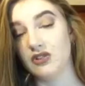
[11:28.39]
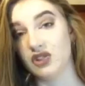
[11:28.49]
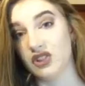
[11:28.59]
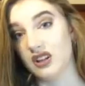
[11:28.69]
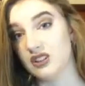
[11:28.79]
I've
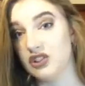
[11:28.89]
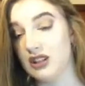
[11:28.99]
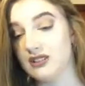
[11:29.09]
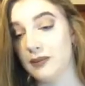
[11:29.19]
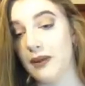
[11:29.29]
just not had the
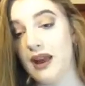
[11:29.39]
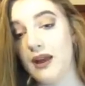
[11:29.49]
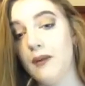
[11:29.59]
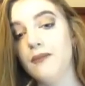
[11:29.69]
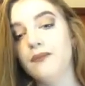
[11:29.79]
chance to buy
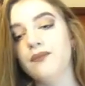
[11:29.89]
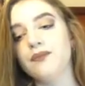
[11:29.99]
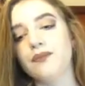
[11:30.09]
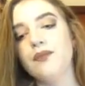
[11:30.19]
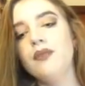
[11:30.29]
it.
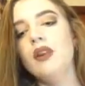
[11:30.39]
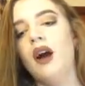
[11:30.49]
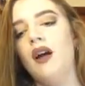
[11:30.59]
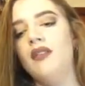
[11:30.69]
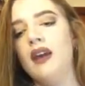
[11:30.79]

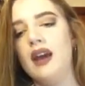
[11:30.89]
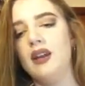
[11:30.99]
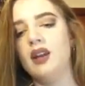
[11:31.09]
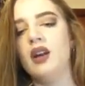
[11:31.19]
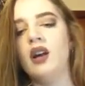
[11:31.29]
And then